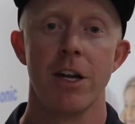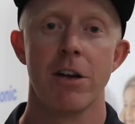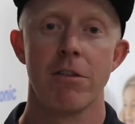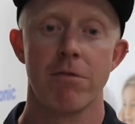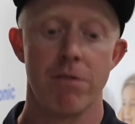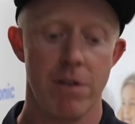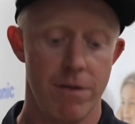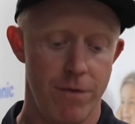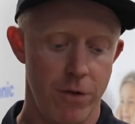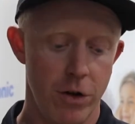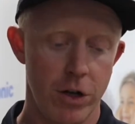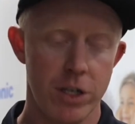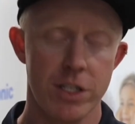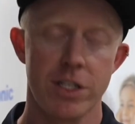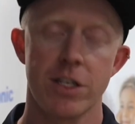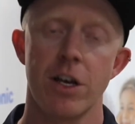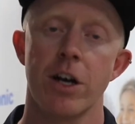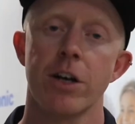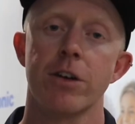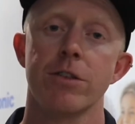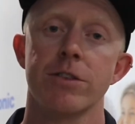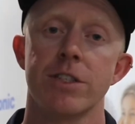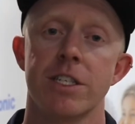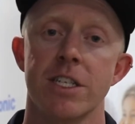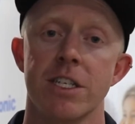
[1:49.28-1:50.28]
Reverse
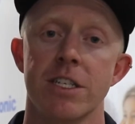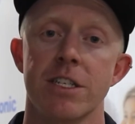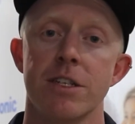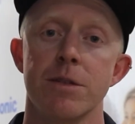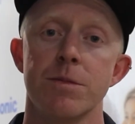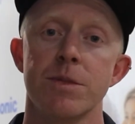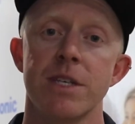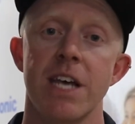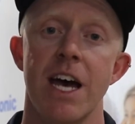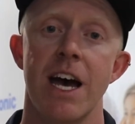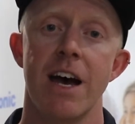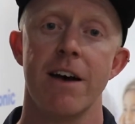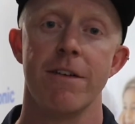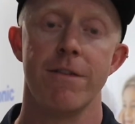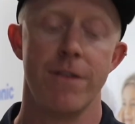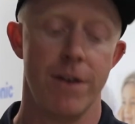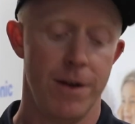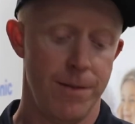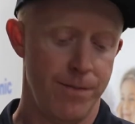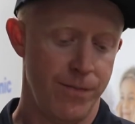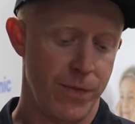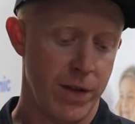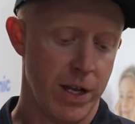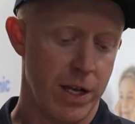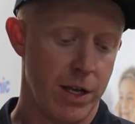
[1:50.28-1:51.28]
cycle systems have
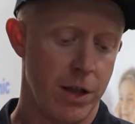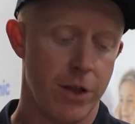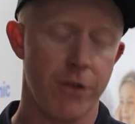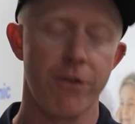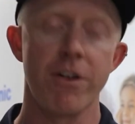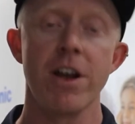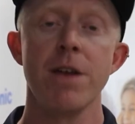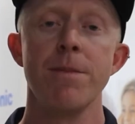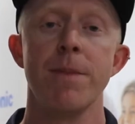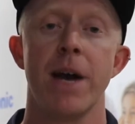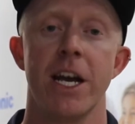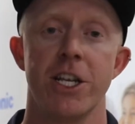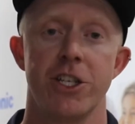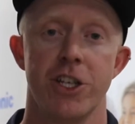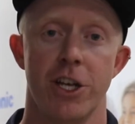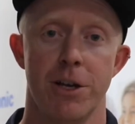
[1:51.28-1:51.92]
three major